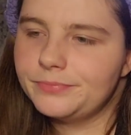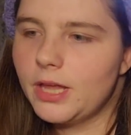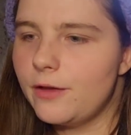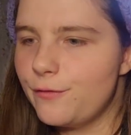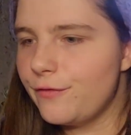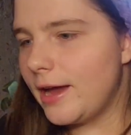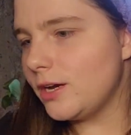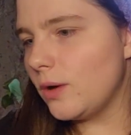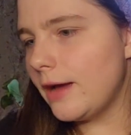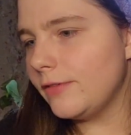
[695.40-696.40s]
if I
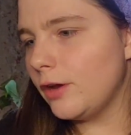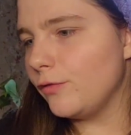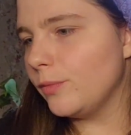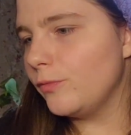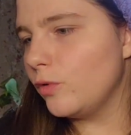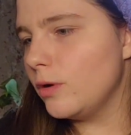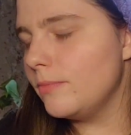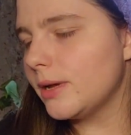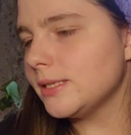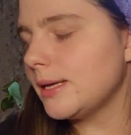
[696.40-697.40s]
don't have enough room for them,
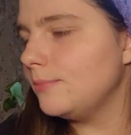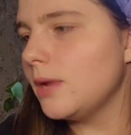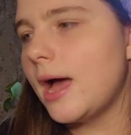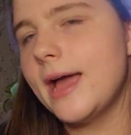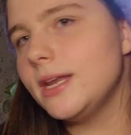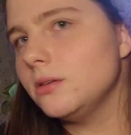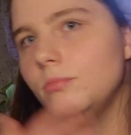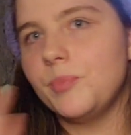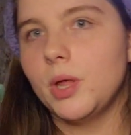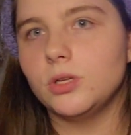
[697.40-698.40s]
because I
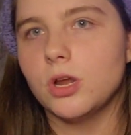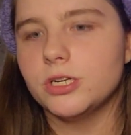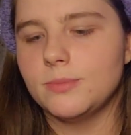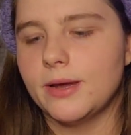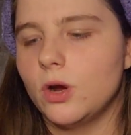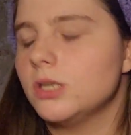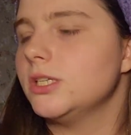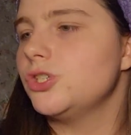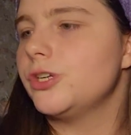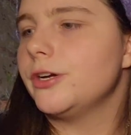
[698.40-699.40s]
didn't build onto my garden
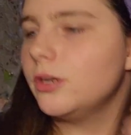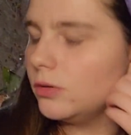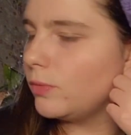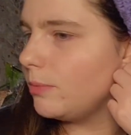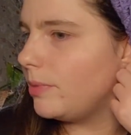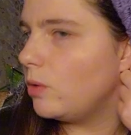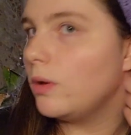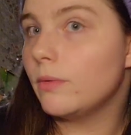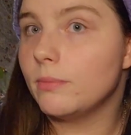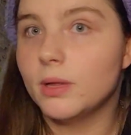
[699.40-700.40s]
this year. We built
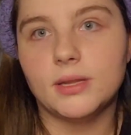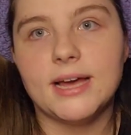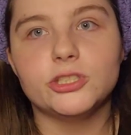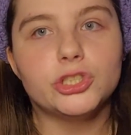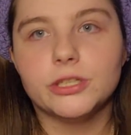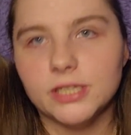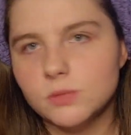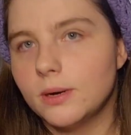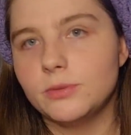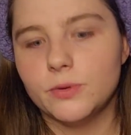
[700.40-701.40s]
what we built last year, and that's
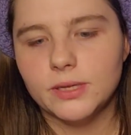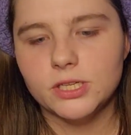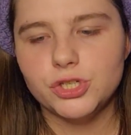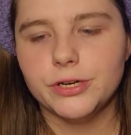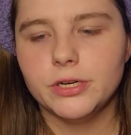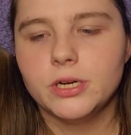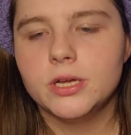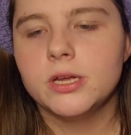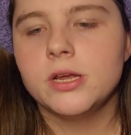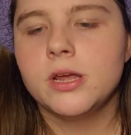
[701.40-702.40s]
what I'm doing this year,
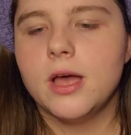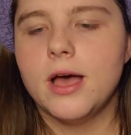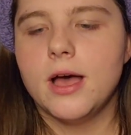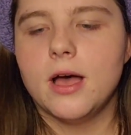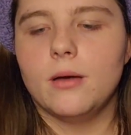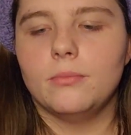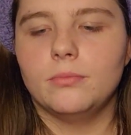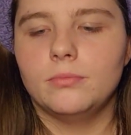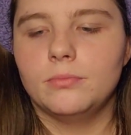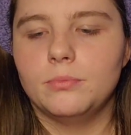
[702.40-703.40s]

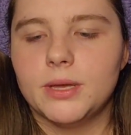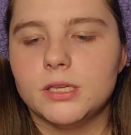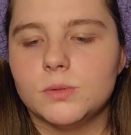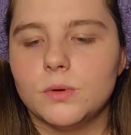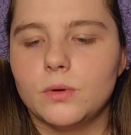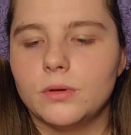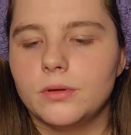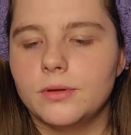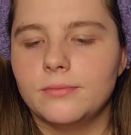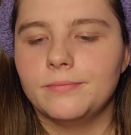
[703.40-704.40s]
because
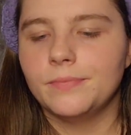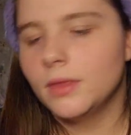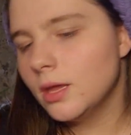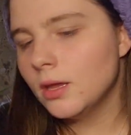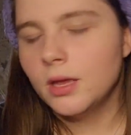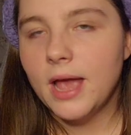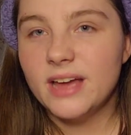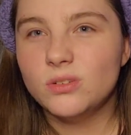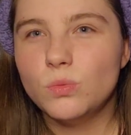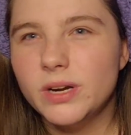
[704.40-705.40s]
I
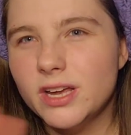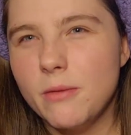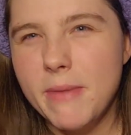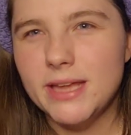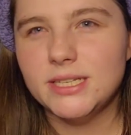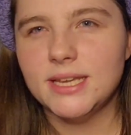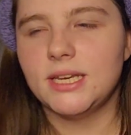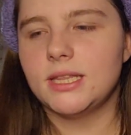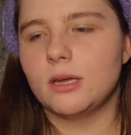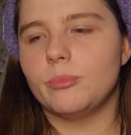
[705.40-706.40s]
don't want to commit to
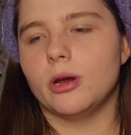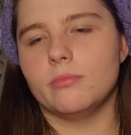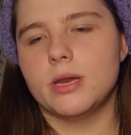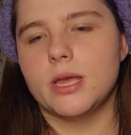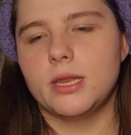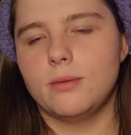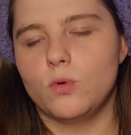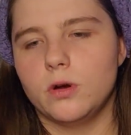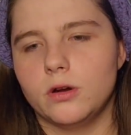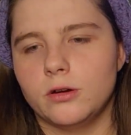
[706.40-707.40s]
anything permanent
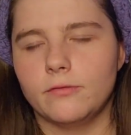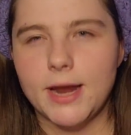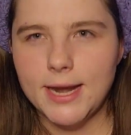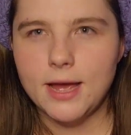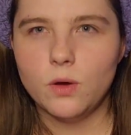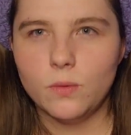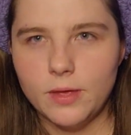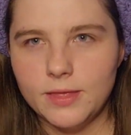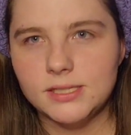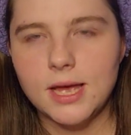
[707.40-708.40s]
anymore right now
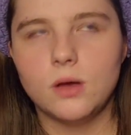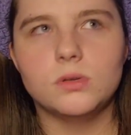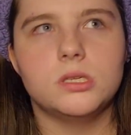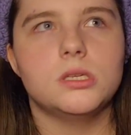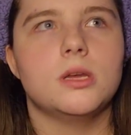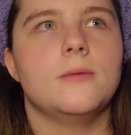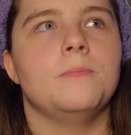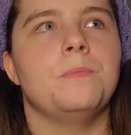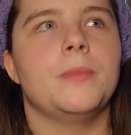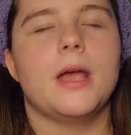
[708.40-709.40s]
in this house.
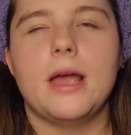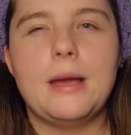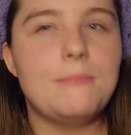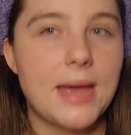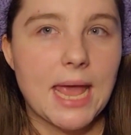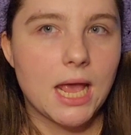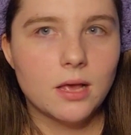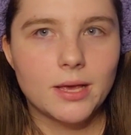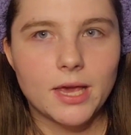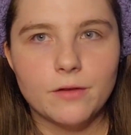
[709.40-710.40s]
I may,
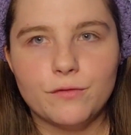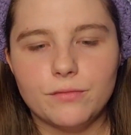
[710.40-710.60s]
if